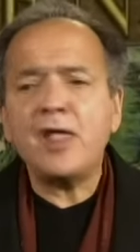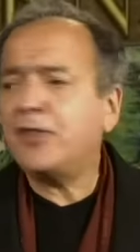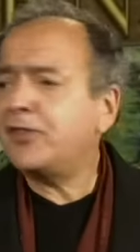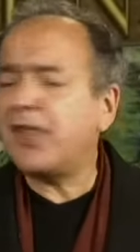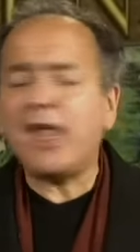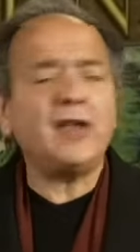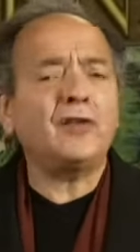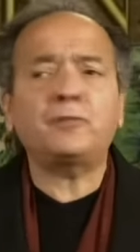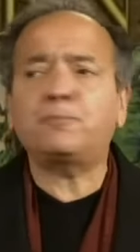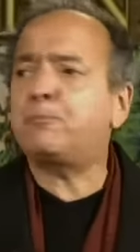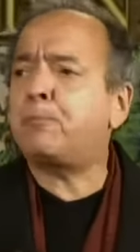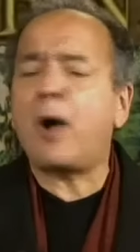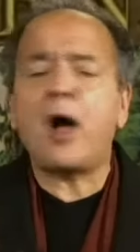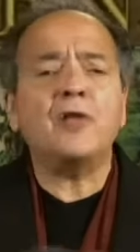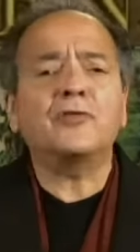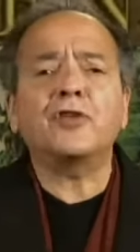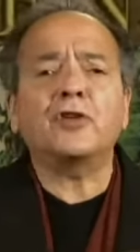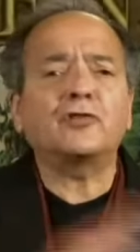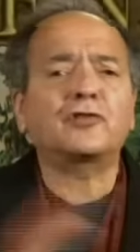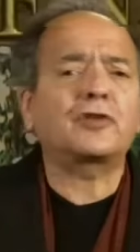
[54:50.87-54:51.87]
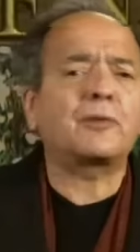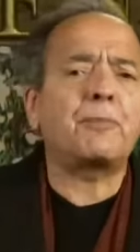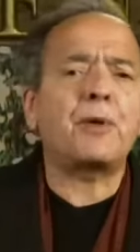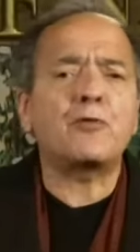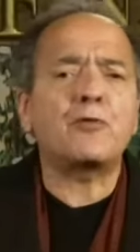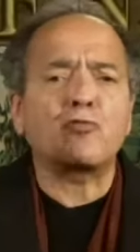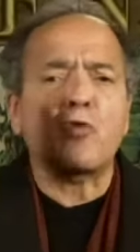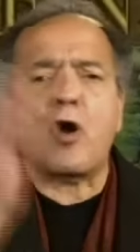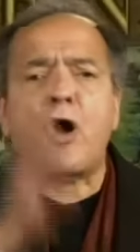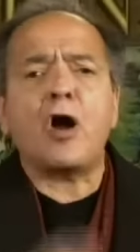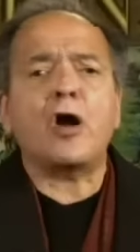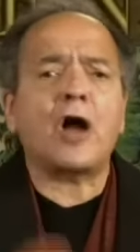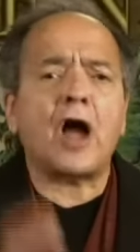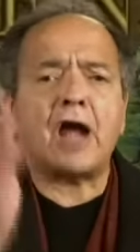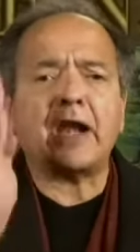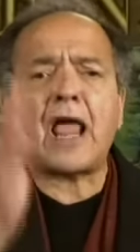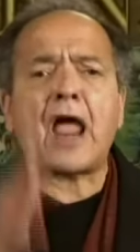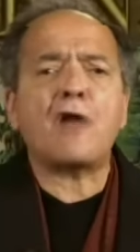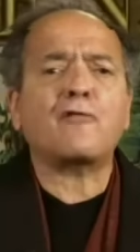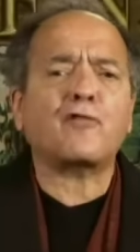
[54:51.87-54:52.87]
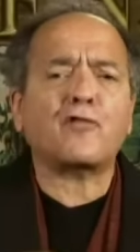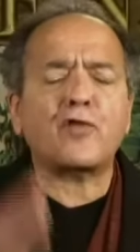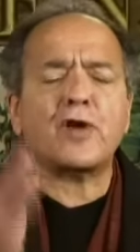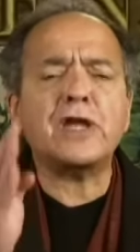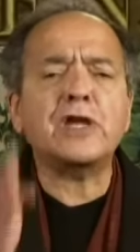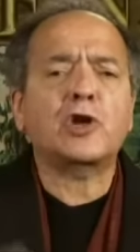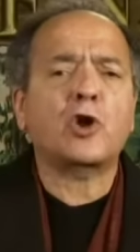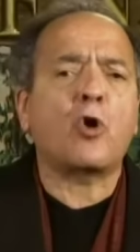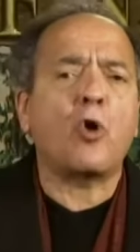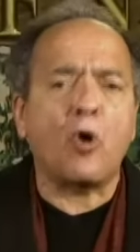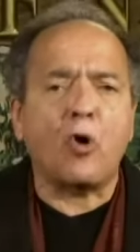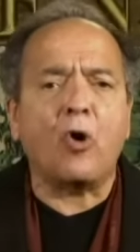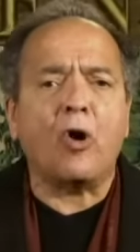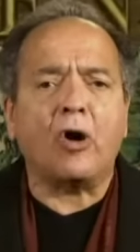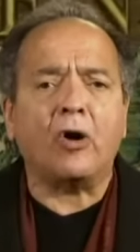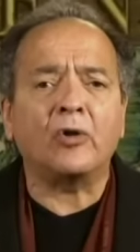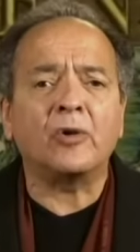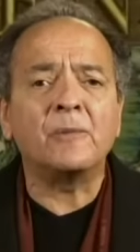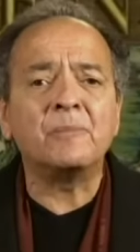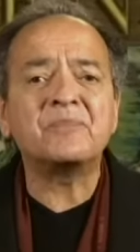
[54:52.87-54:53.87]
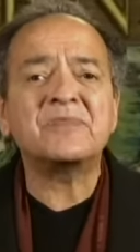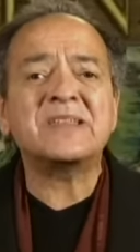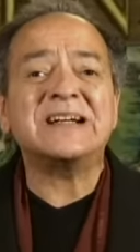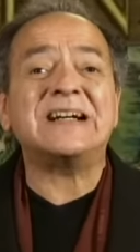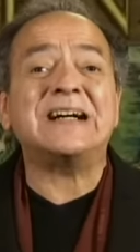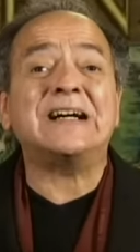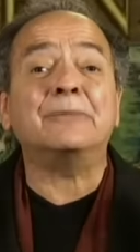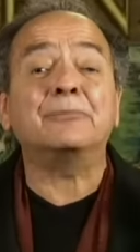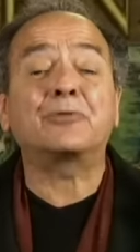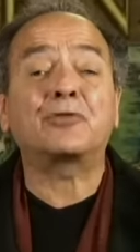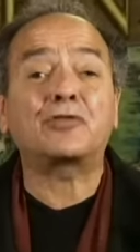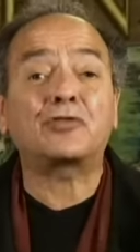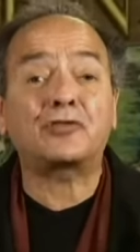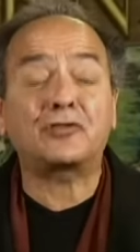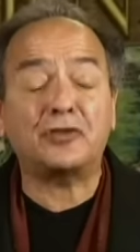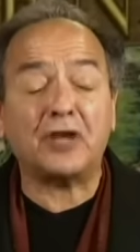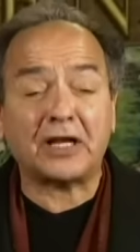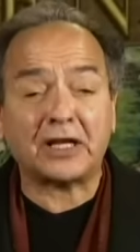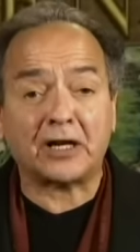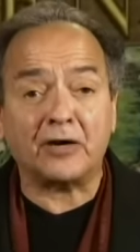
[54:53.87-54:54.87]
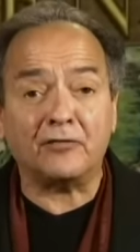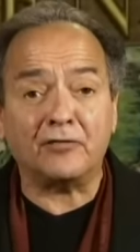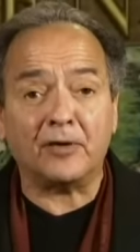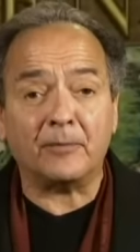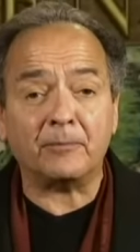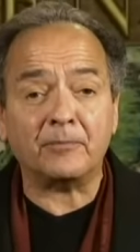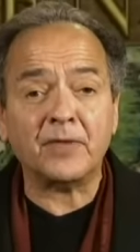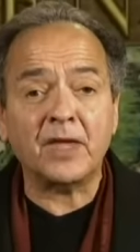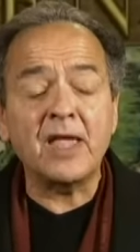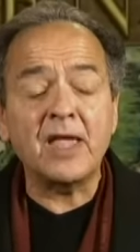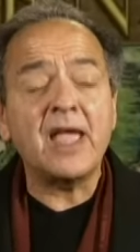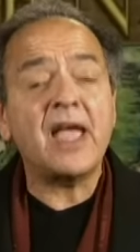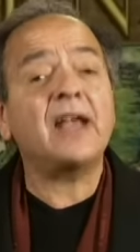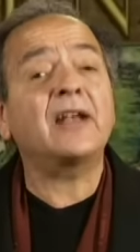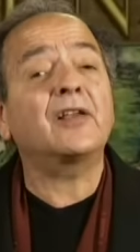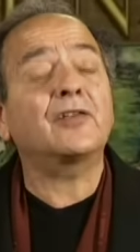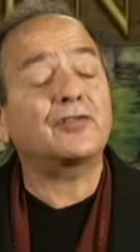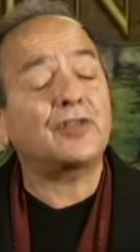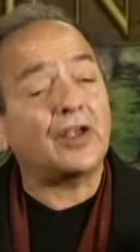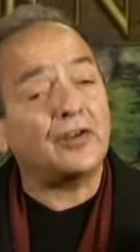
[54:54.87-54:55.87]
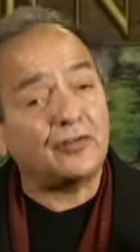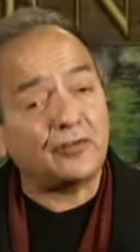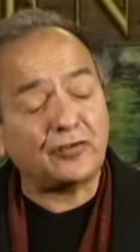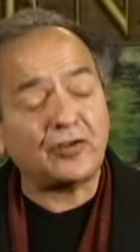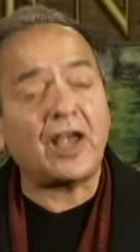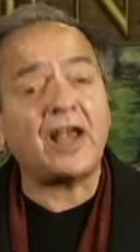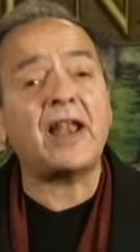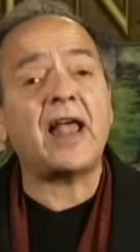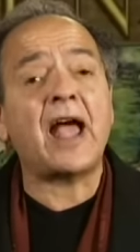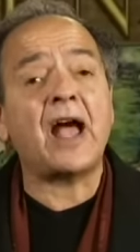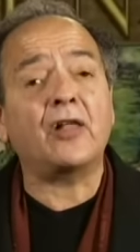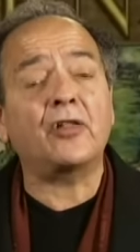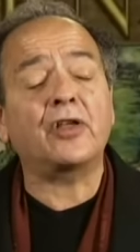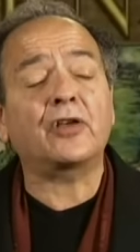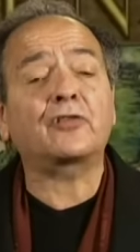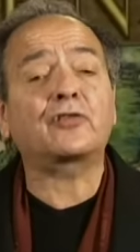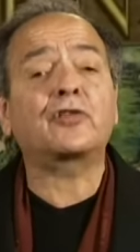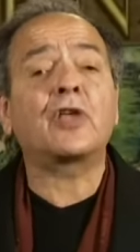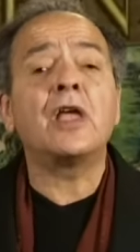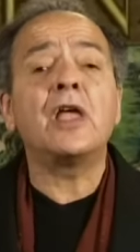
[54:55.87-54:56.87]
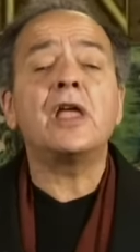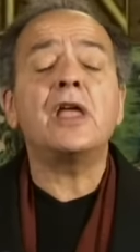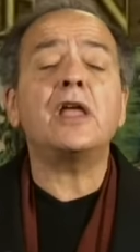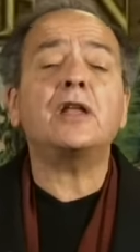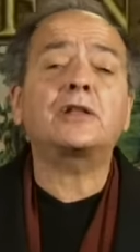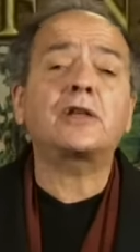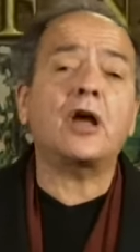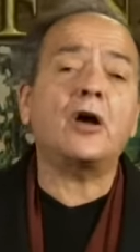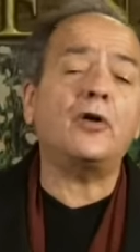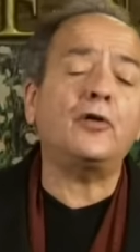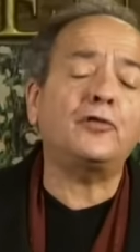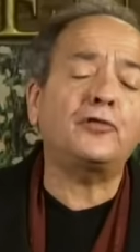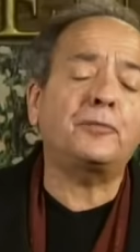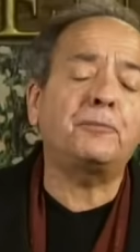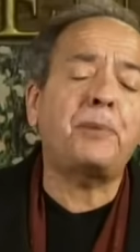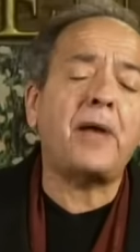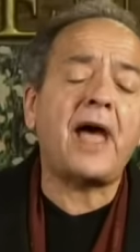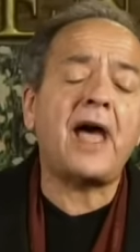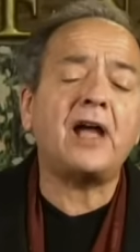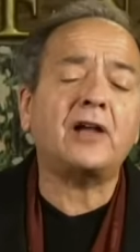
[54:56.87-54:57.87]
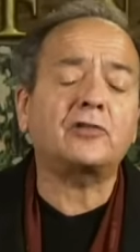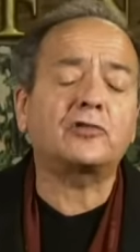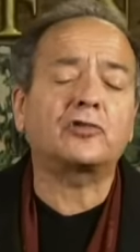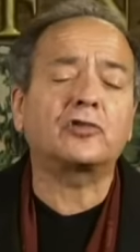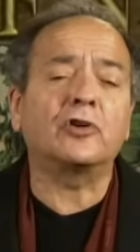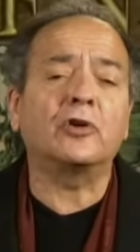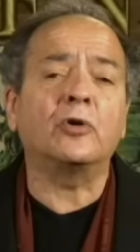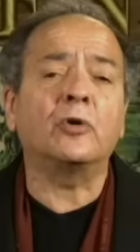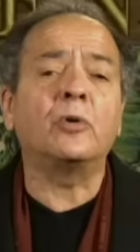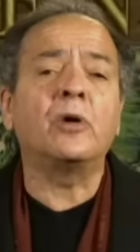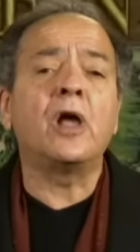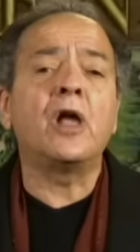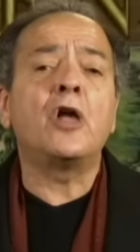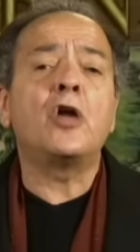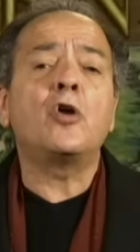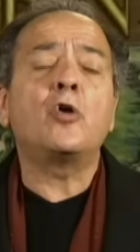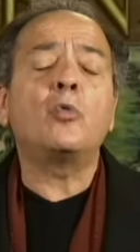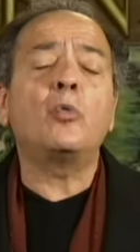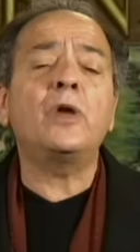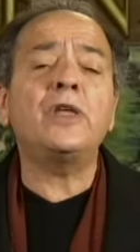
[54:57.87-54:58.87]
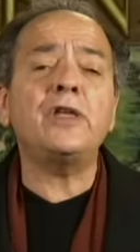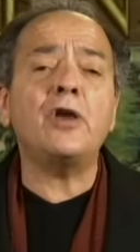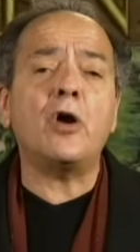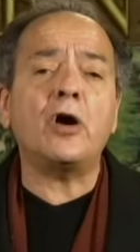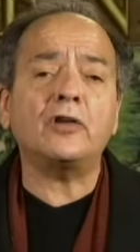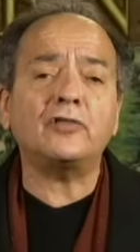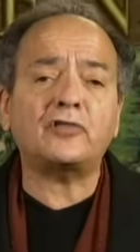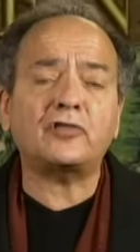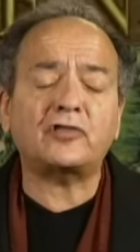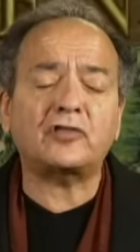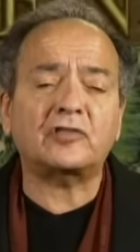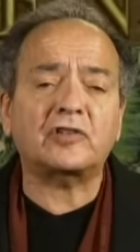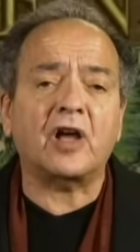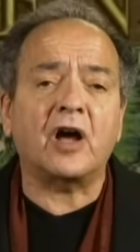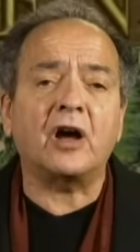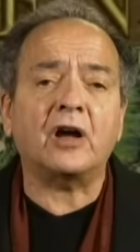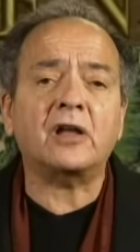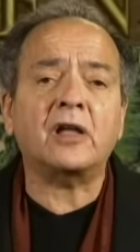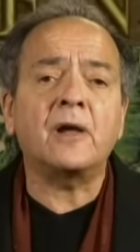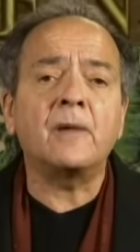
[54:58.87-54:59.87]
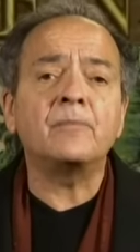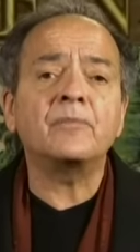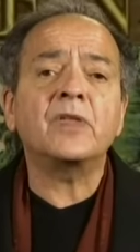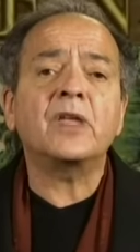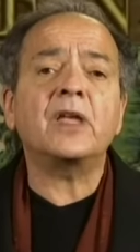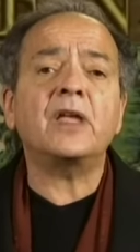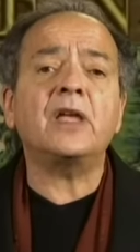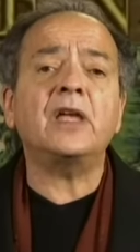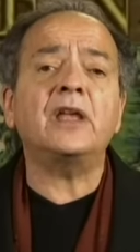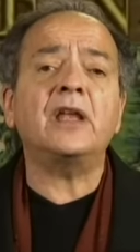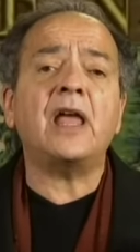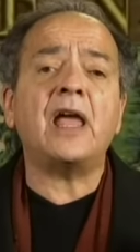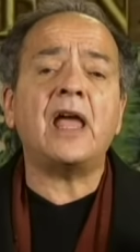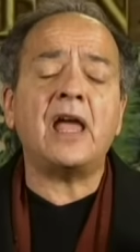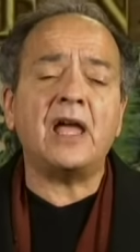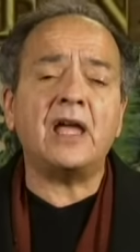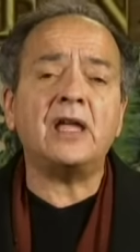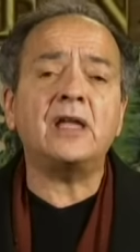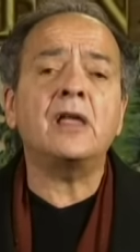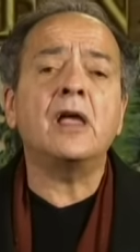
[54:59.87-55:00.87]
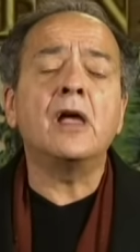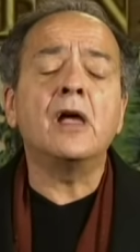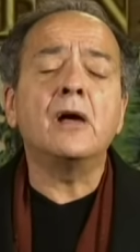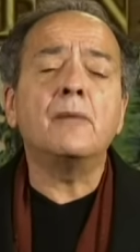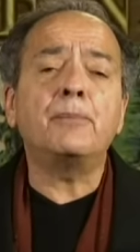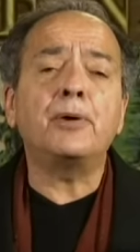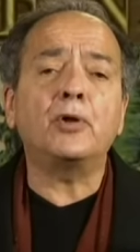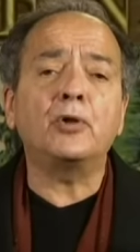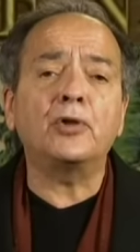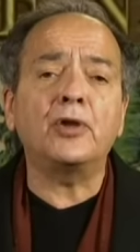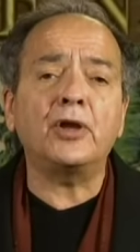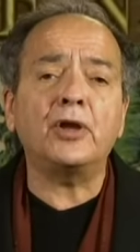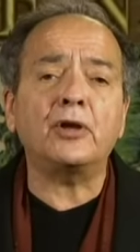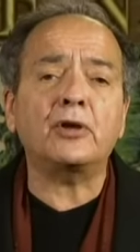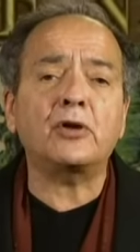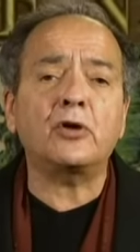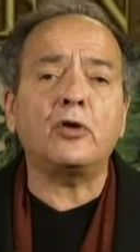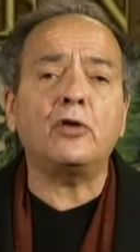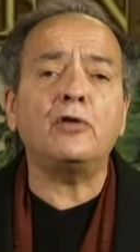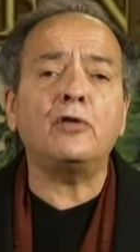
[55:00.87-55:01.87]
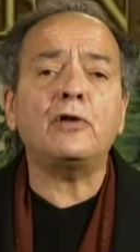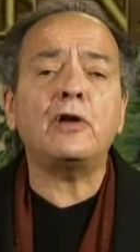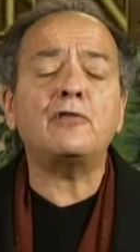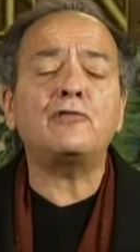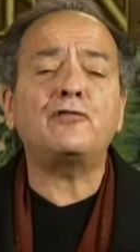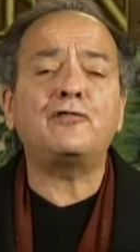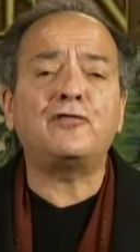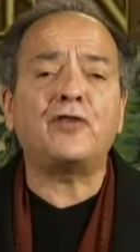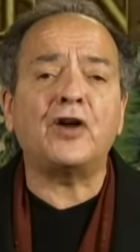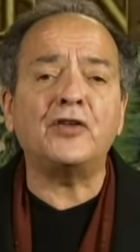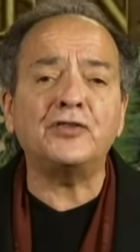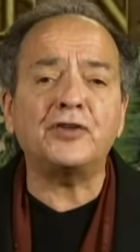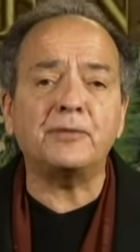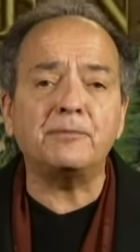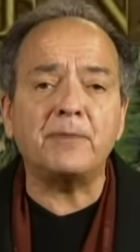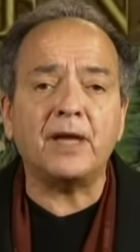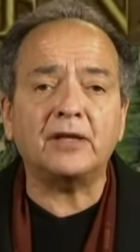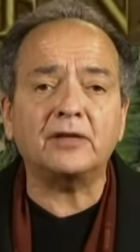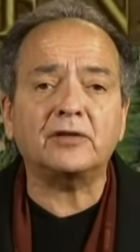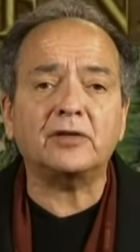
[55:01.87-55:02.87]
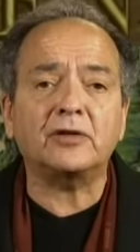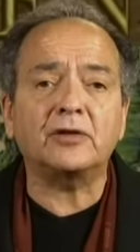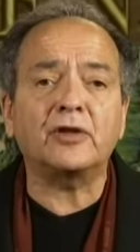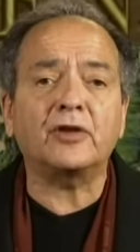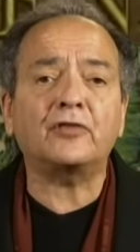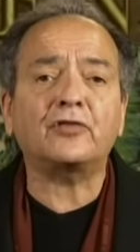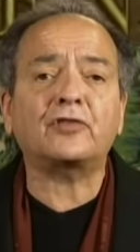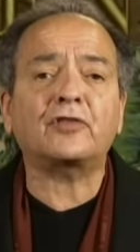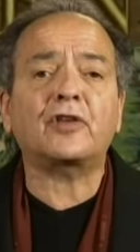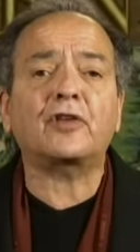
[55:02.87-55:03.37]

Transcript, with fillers: These pundits have been wrong on every call. I'm sick of them. And as I said, Alex, it goes back to we are stuck in a political fundamentalist